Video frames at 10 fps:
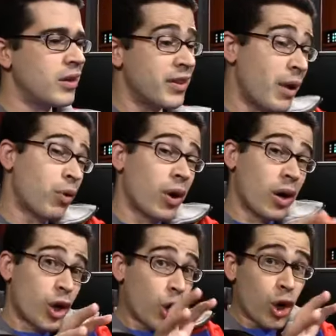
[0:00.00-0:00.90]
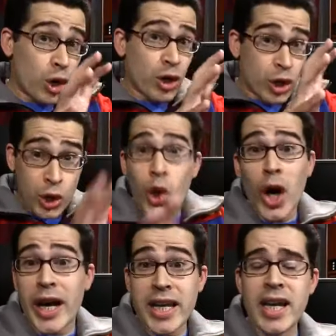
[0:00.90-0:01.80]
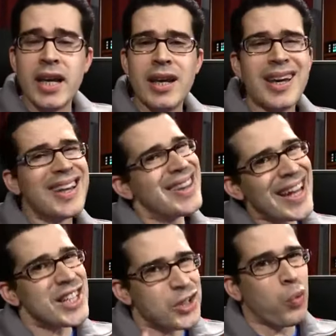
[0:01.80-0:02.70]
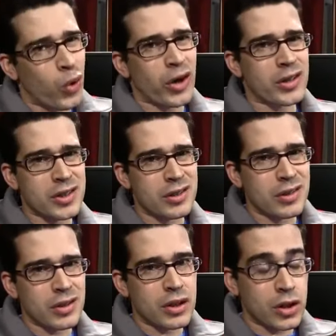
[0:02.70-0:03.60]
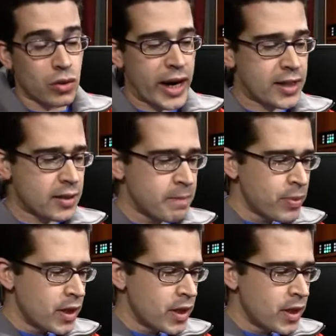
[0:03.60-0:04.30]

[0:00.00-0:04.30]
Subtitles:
They were good, they just weren't great.